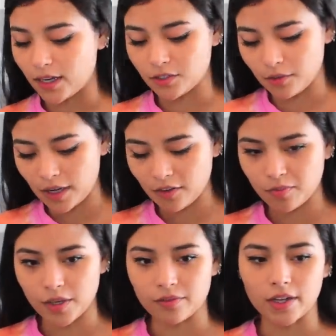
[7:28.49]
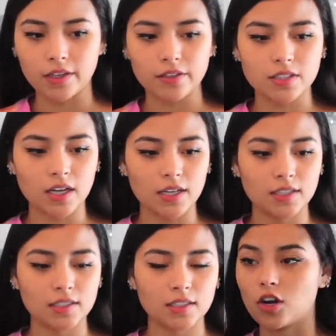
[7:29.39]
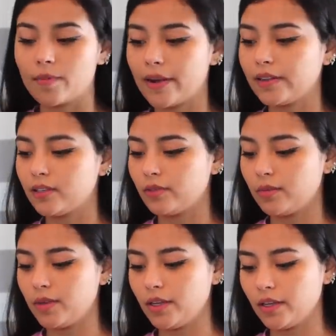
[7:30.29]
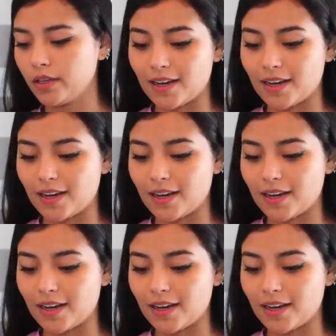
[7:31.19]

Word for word: I don't have my regular size Tarte palettes with me.